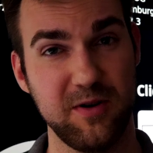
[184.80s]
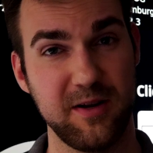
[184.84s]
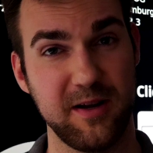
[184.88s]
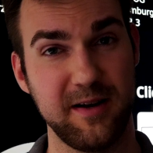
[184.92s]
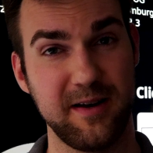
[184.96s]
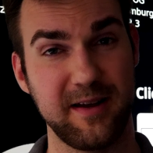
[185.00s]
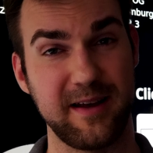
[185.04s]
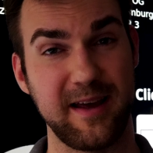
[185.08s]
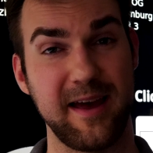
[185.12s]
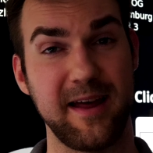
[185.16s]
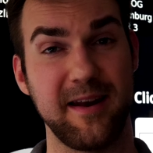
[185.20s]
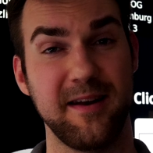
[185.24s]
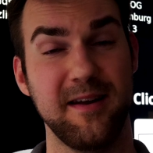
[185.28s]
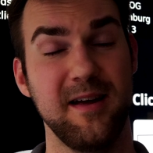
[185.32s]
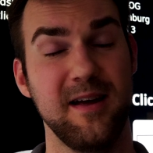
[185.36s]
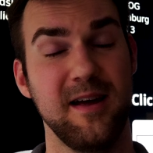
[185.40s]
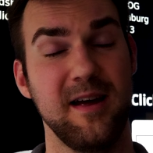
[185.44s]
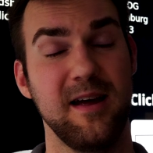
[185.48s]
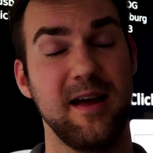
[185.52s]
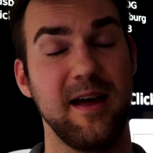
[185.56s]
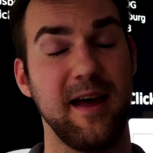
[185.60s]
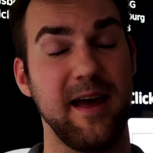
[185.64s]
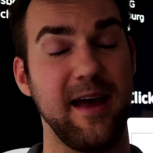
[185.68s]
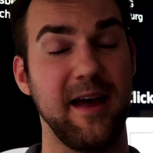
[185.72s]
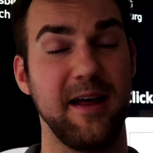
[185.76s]
in again.
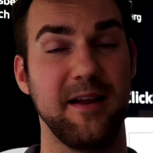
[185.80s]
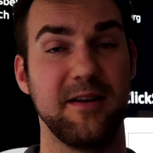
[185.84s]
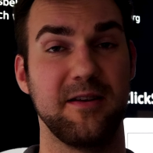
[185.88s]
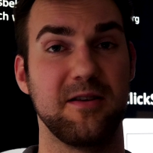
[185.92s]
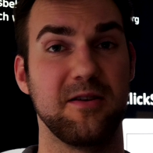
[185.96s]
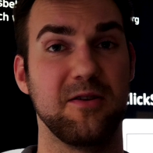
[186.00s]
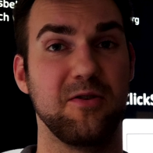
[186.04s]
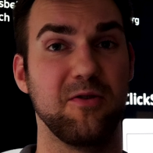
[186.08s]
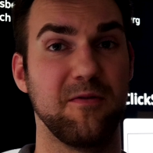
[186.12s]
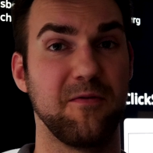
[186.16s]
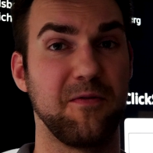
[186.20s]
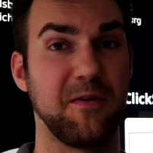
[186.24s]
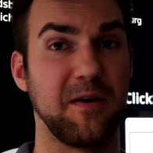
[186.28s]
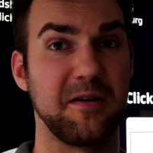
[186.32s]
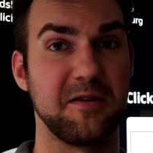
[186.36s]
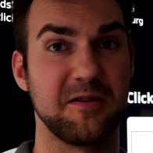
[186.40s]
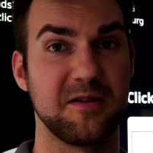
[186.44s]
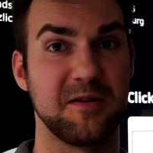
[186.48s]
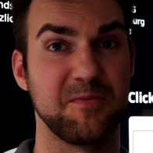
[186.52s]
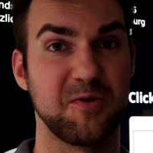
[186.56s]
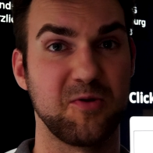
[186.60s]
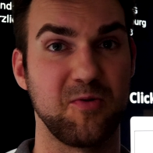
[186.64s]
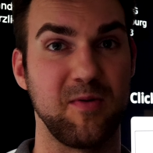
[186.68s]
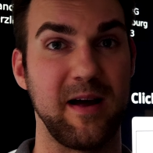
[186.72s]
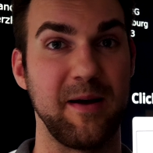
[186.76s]
And don't forget to
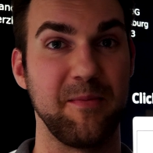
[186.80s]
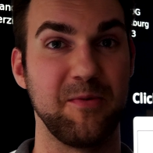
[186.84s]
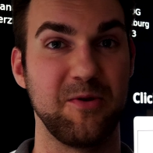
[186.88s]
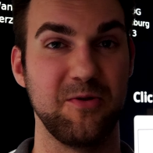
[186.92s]
subscribe